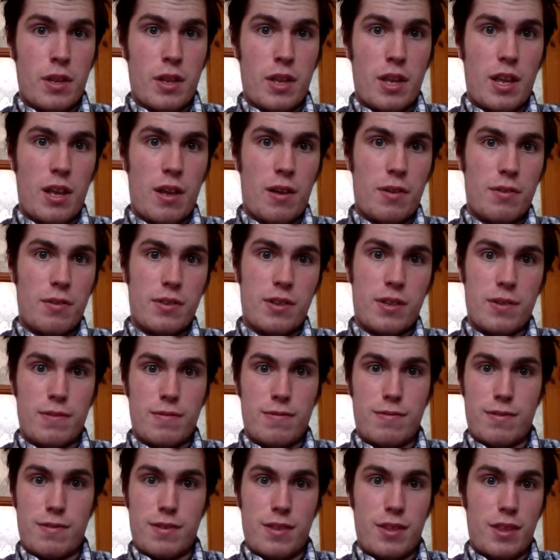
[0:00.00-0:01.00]
Yeah, so
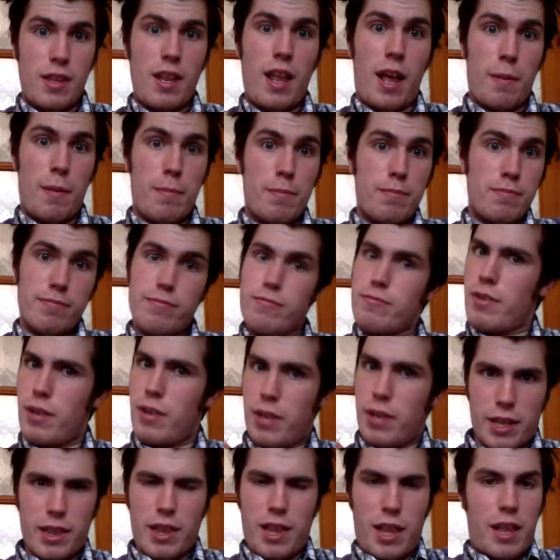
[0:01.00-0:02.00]
yeah,
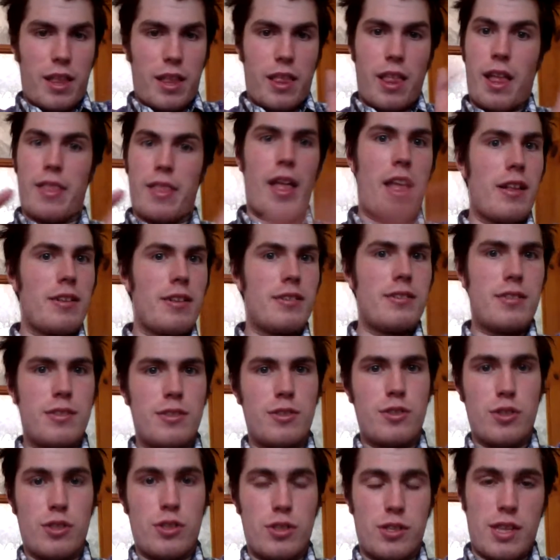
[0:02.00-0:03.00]

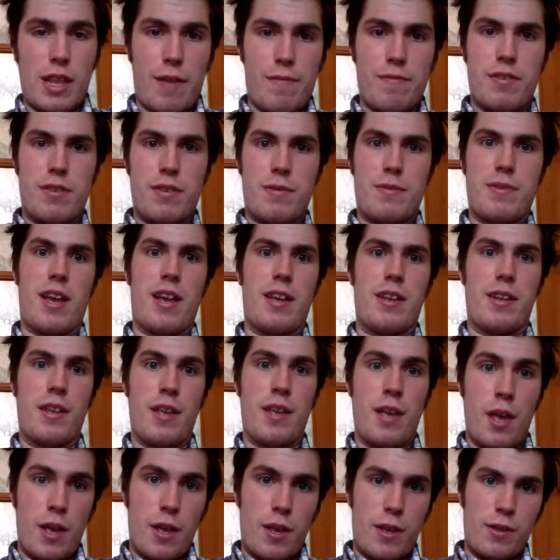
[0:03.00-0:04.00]
that's just left side.
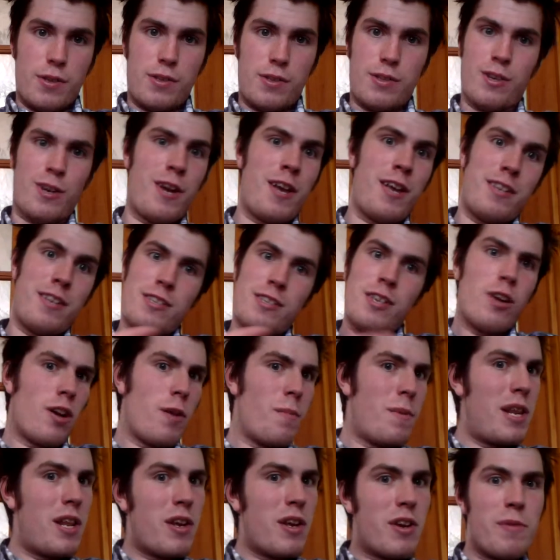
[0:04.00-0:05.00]
So it's not going
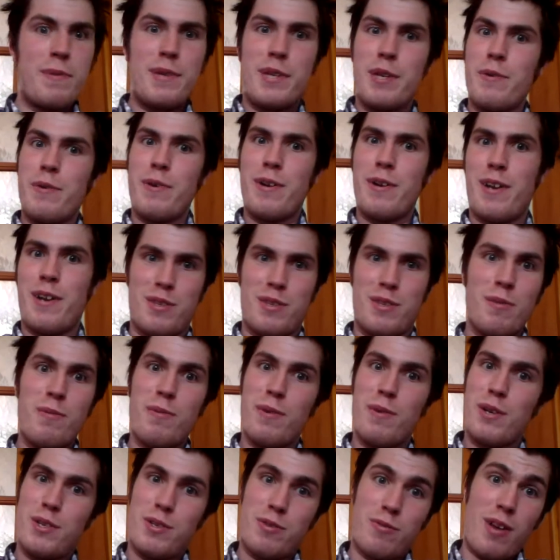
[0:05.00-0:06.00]
to be Luca Badoer the
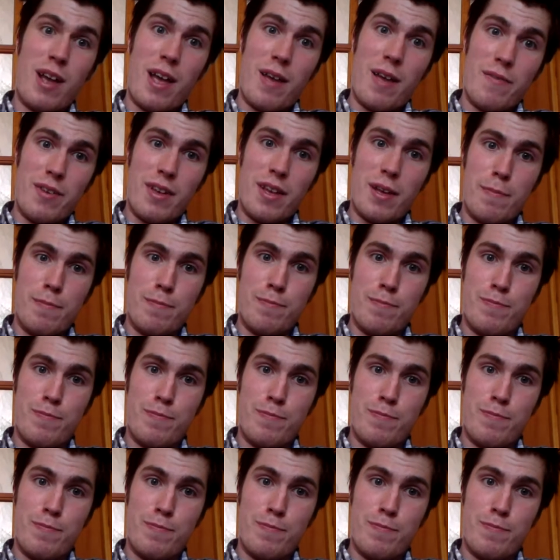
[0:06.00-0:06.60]
worst driver.